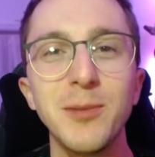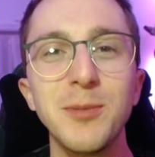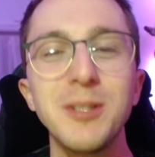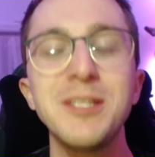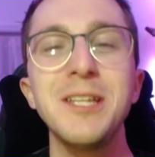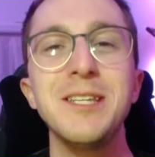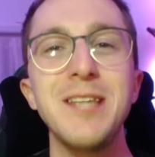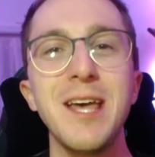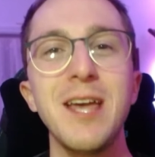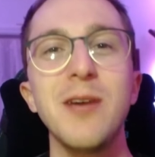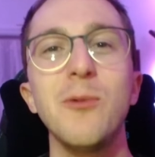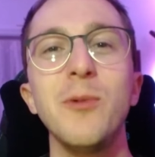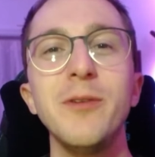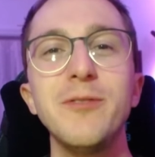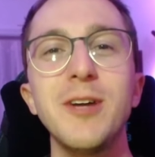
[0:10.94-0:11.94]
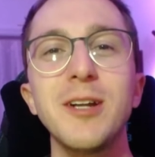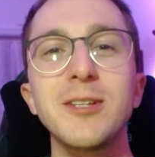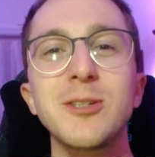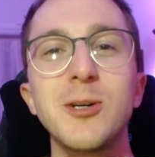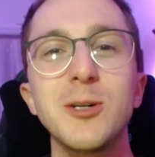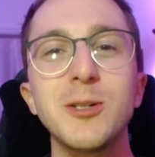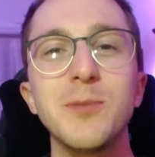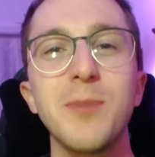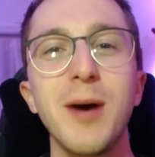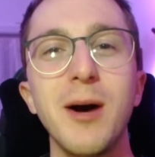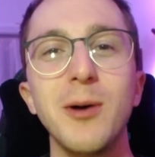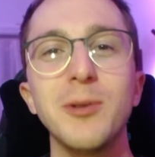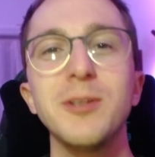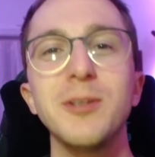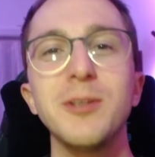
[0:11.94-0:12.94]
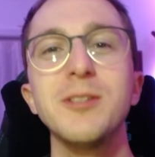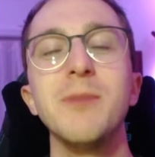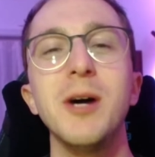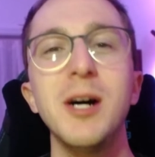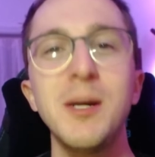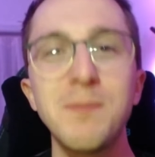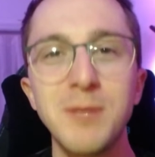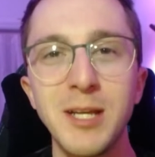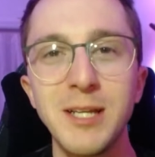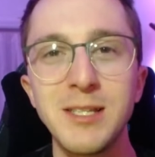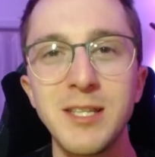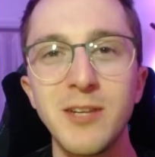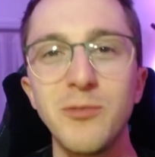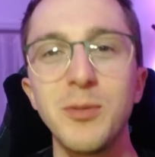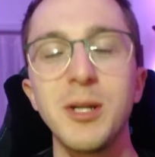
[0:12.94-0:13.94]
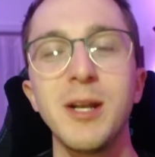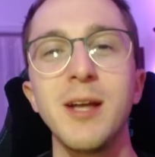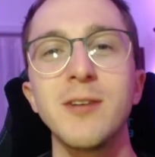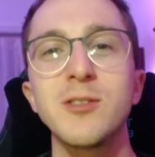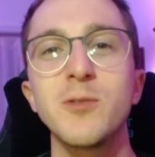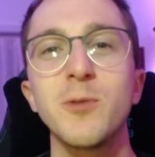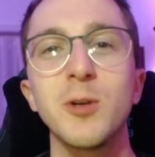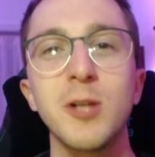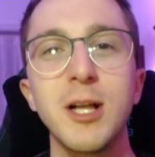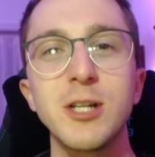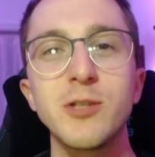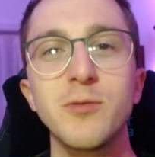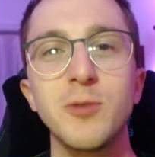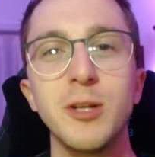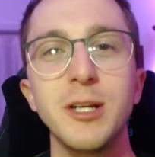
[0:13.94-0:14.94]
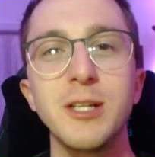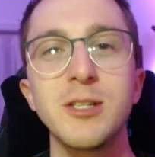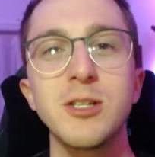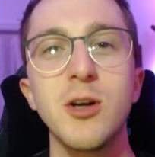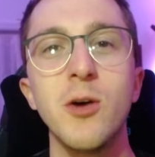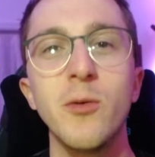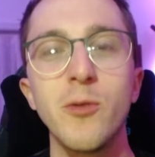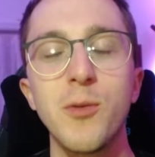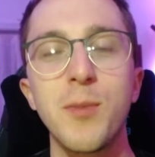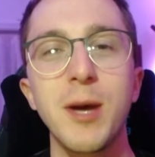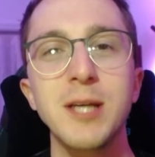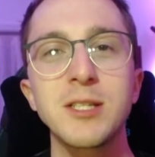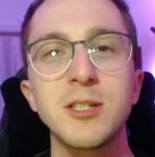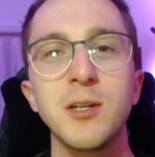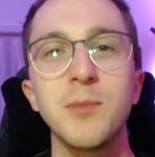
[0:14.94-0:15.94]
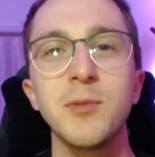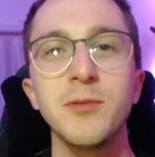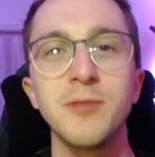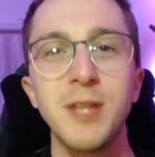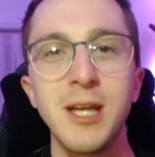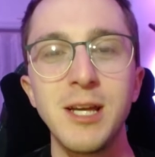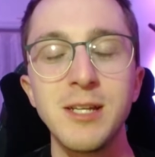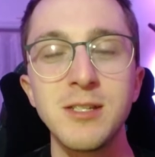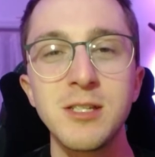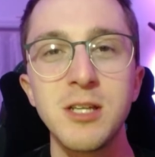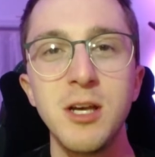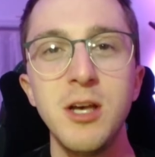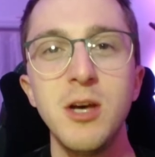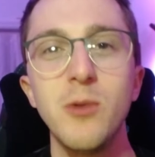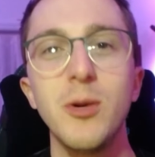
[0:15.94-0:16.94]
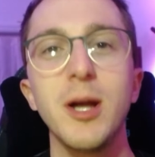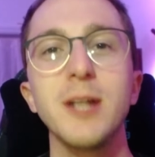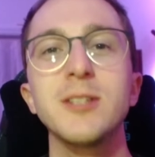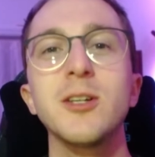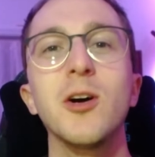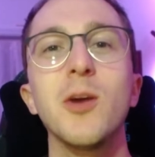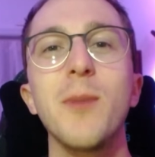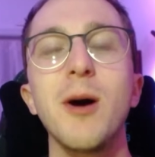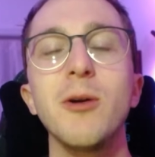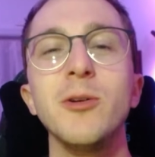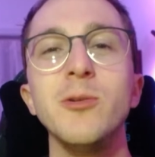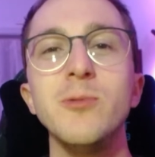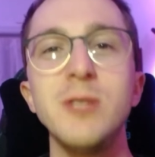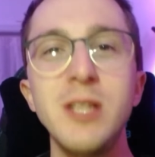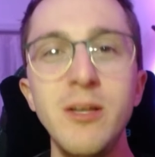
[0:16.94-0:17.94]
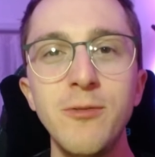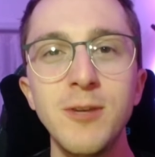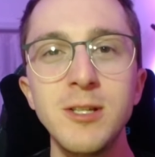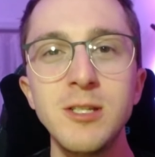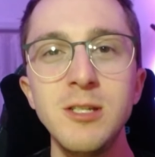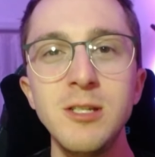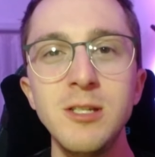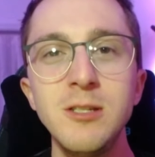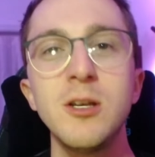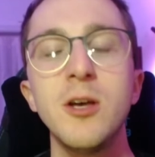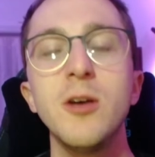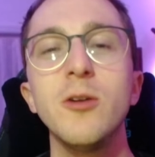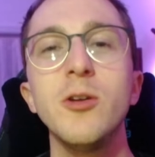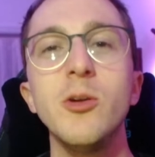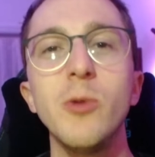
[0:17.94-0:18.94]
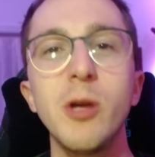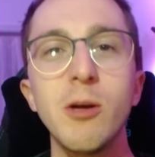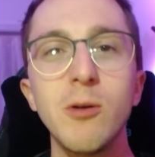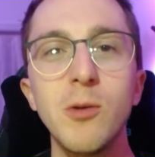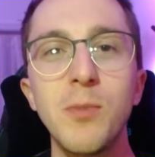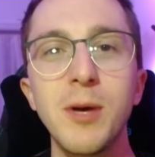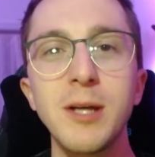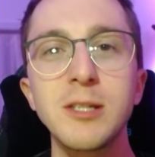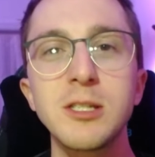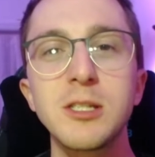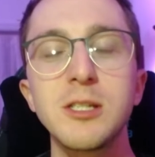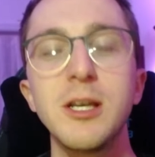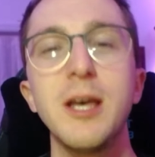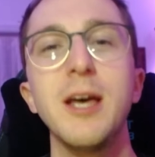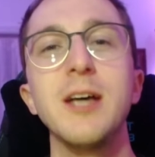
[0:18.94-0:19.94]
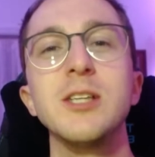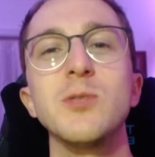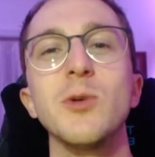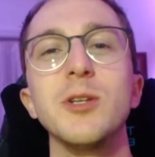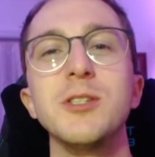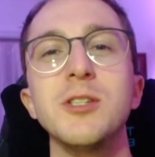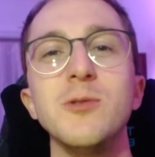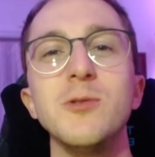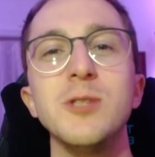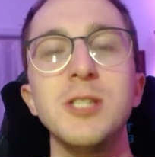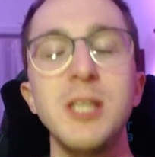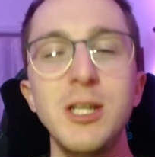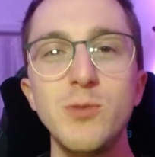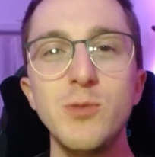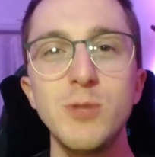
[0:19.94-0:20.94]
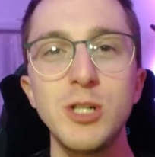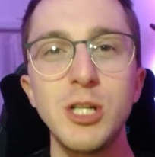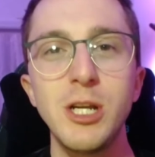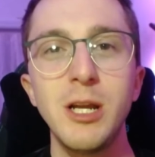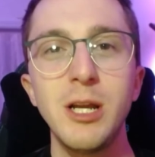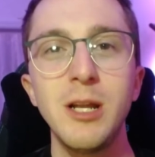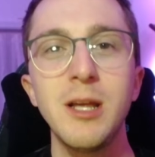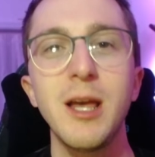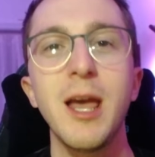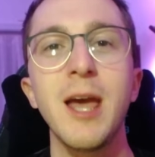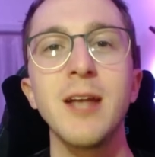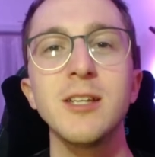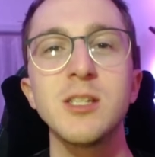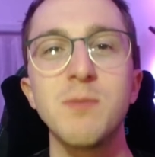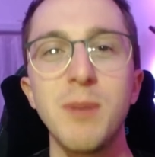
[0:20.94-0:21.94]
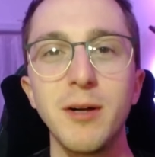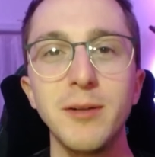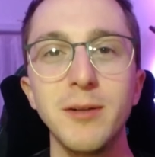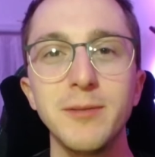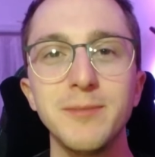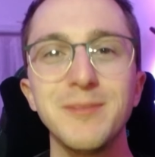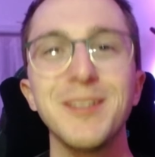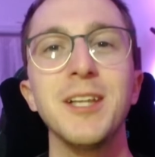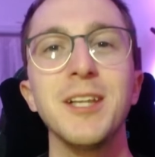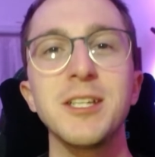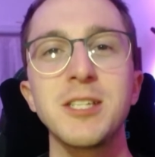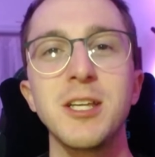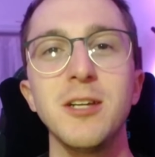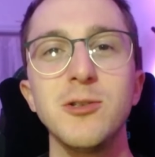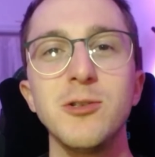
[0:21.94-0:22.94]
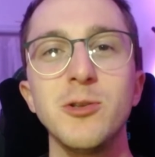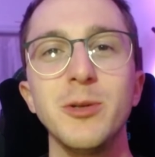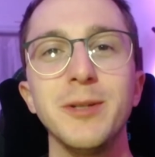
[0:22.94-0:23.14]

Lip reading: Today we've got to talk about some updates that have been announced for Clash of Clans over the past couple of days. We got to talk about new defenses, new hero pets, as well as a new siege machine and a spell. Let's get into it.